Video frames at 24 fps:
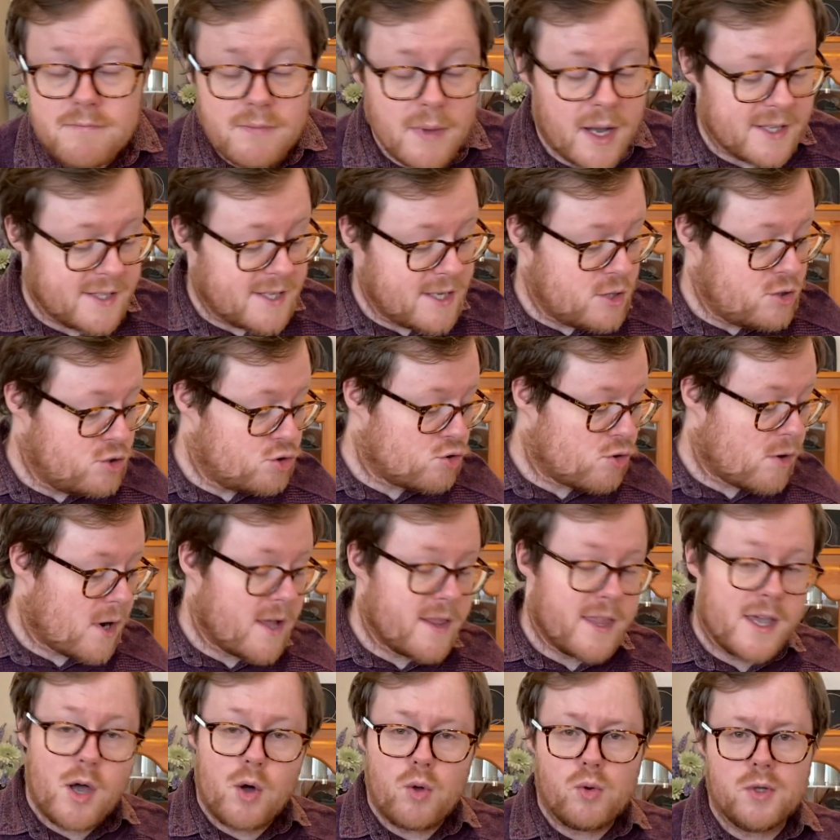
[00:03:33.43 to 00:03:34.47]
I didn't try
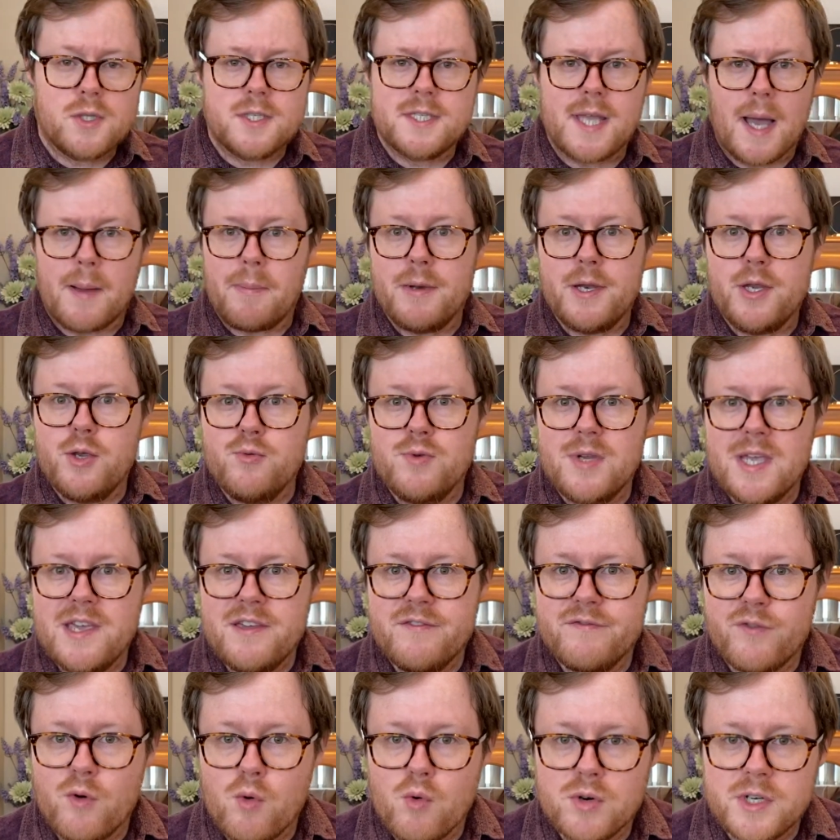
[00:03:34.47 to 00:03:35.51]
the old
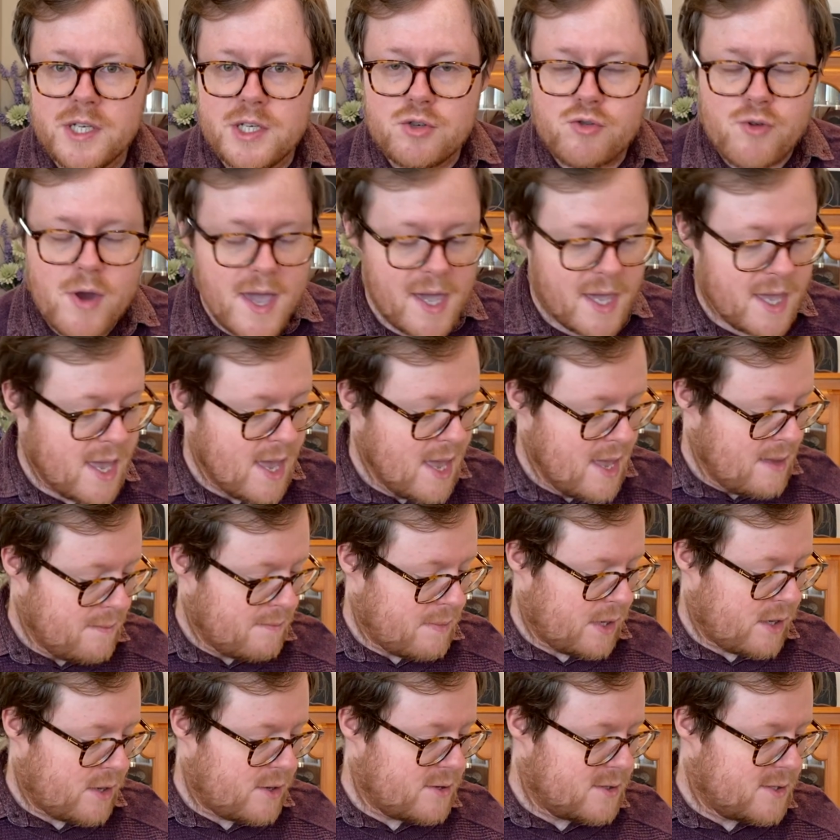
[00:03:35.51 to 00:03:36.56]
WD-40 trick
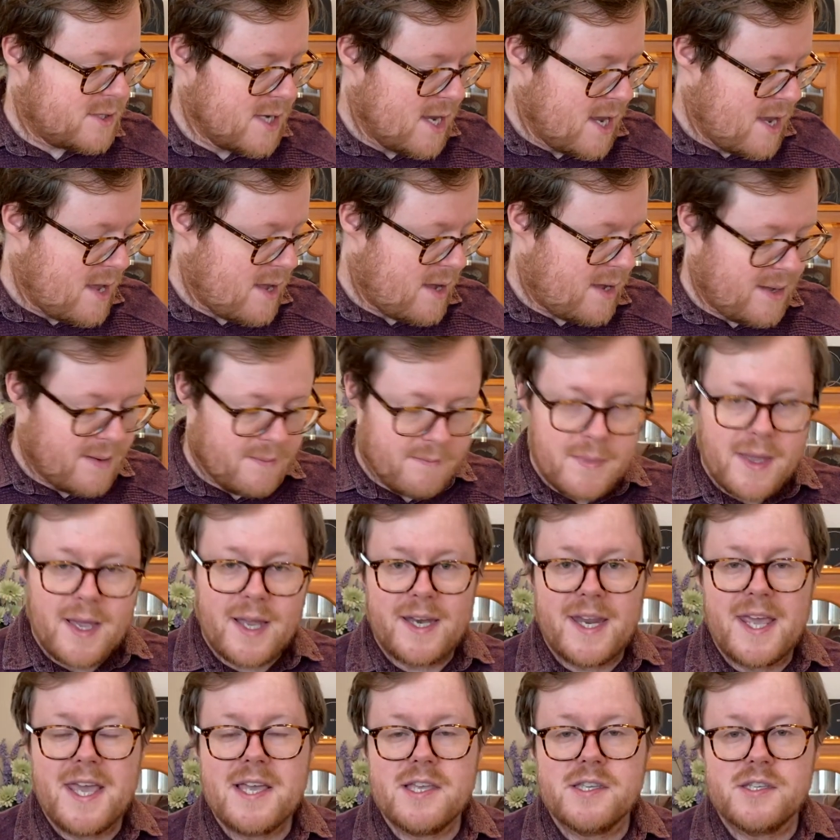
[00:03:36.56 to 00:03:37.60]
because, and
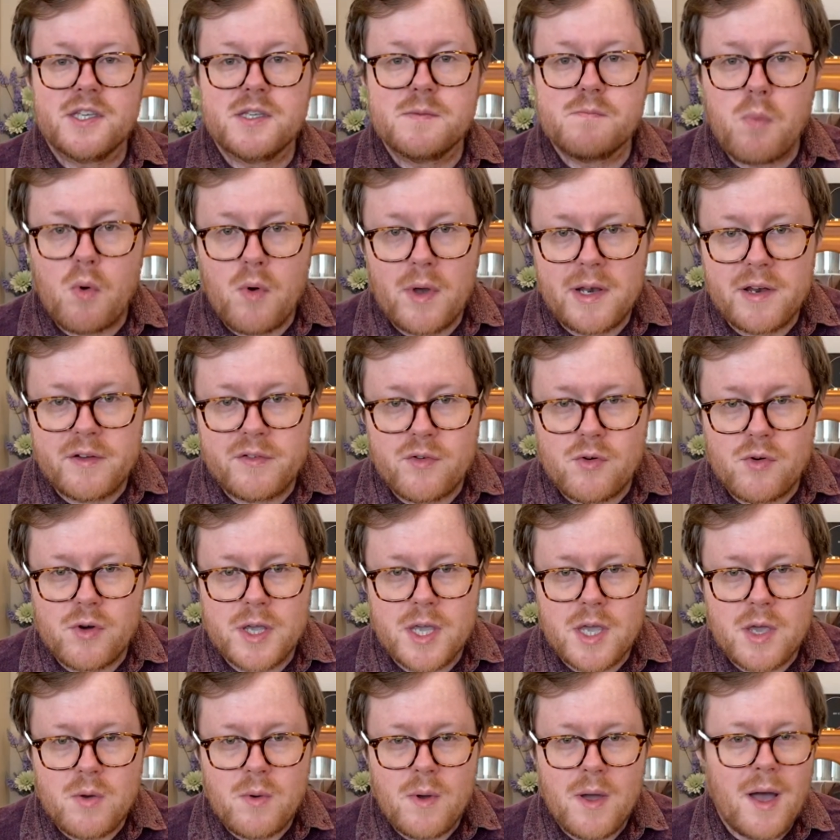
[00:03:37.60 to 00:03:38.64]
here's a spoiler for
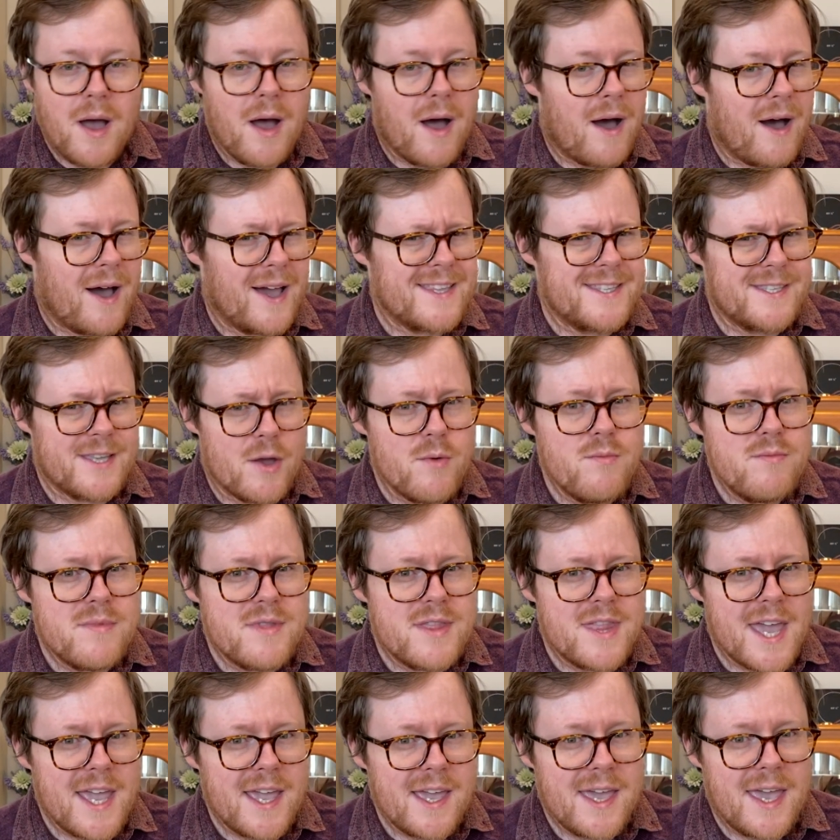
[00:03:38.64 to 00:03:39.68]
you, I don't
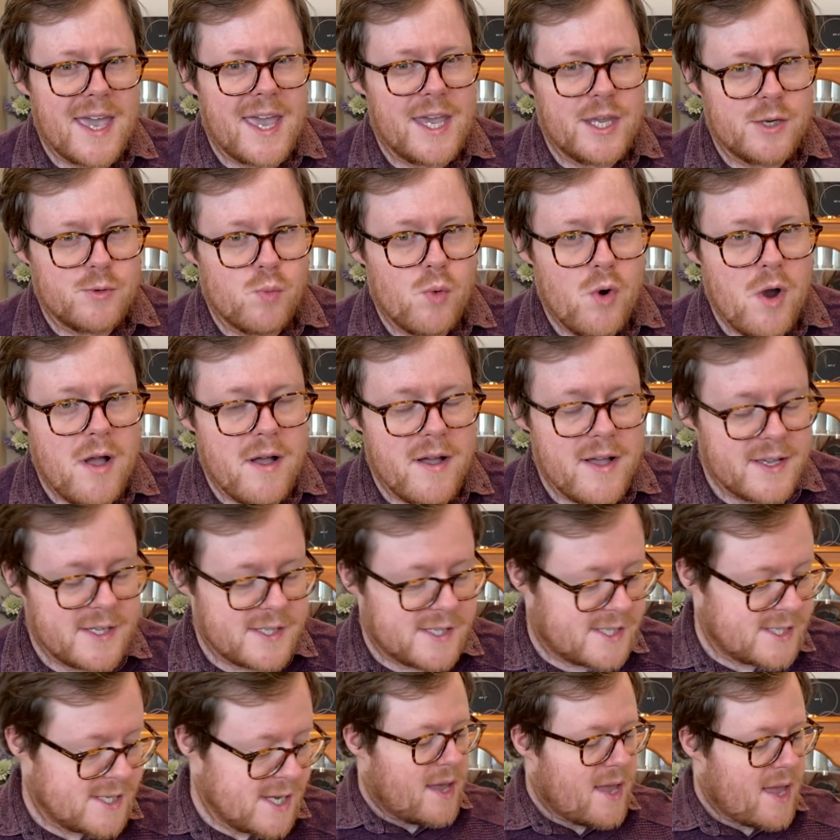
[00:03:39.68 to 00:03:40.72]
think it
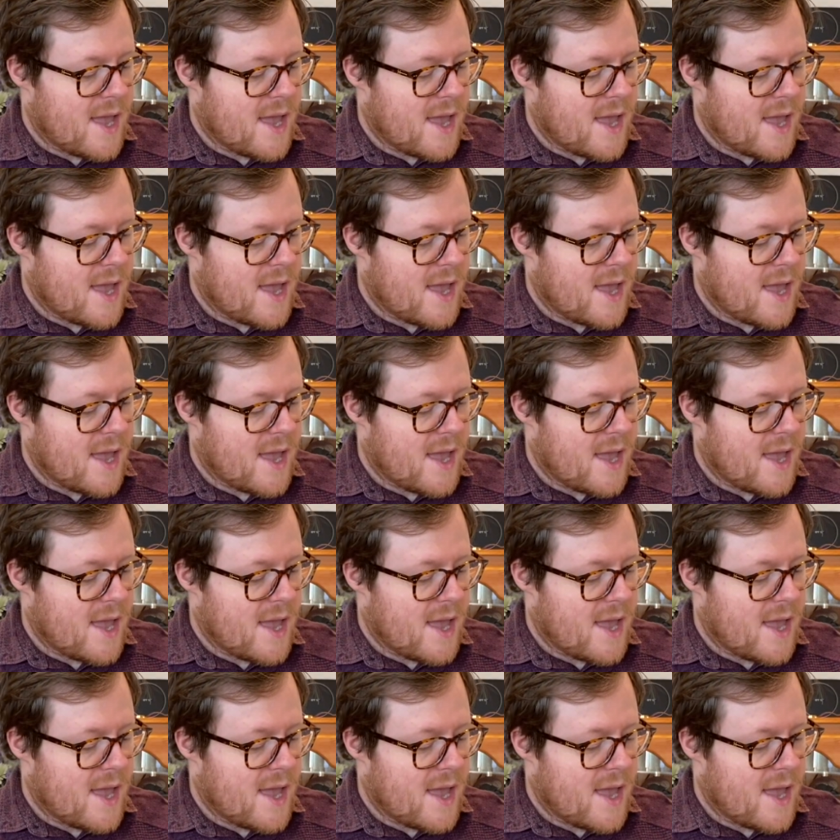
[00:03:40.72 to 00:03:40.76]
works.